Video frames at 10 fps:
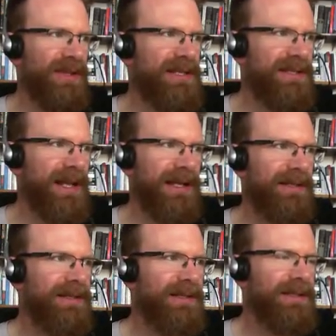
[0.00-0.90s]
you know
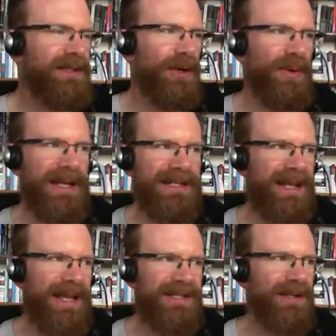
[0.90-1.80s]
intestinal
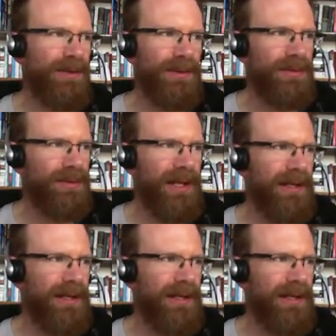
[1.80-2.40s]
like you know